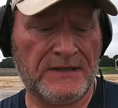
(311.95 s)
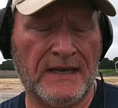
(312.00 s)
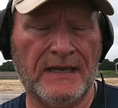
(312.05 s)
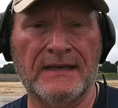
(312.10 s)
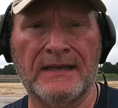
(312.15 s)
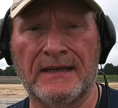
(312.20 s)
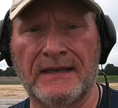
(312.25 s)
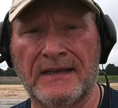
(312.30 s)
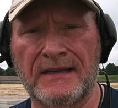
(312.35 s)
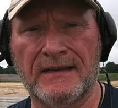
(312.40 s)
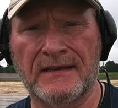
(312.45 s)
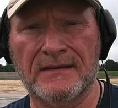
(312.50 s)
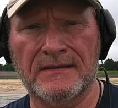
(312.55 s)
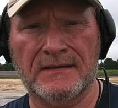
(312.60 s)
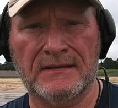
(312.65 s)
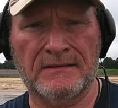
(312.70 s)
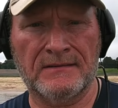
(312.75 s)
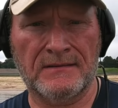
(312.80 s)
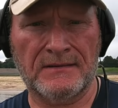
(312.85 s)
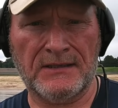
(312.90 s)
saint it
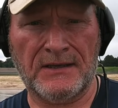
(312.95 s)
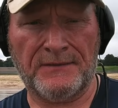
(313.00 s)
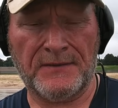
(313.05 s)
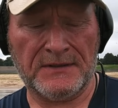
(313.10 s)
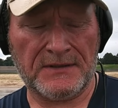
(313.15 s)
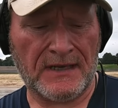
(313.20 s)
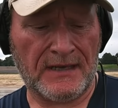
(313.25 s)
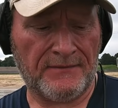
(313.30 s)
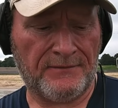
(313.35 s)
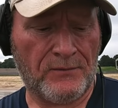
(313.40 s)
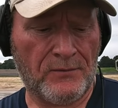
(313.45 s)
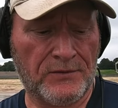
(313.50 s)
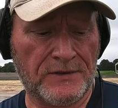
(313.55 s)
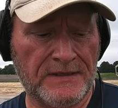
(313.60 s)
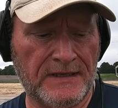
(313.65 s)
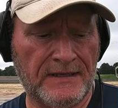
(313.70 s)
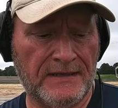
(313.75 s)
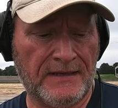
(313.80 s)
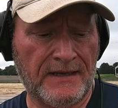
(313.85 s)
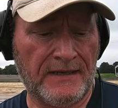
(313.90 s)
is and see if it's got
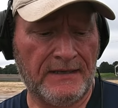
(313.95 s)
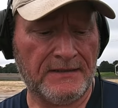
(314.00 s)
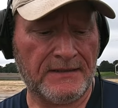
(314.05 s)
14 k